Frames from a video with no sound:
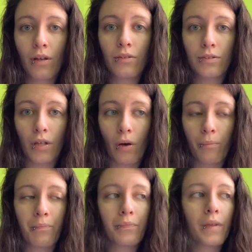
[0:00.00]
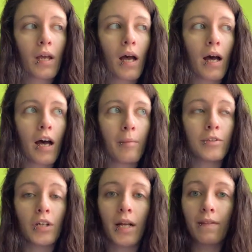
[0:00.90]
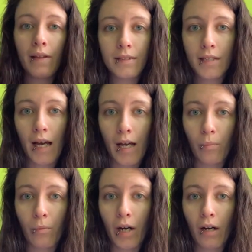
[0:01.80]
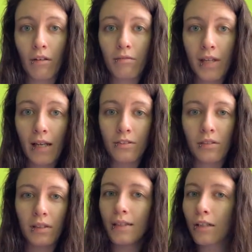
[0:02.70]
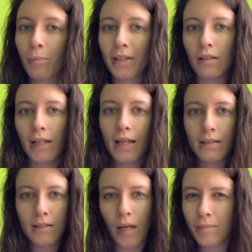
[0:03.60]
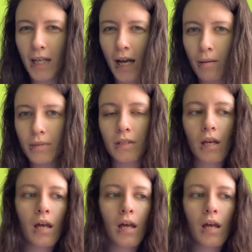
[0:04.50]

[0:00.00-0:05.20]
So during this time where things are a little bit delayed sometimes,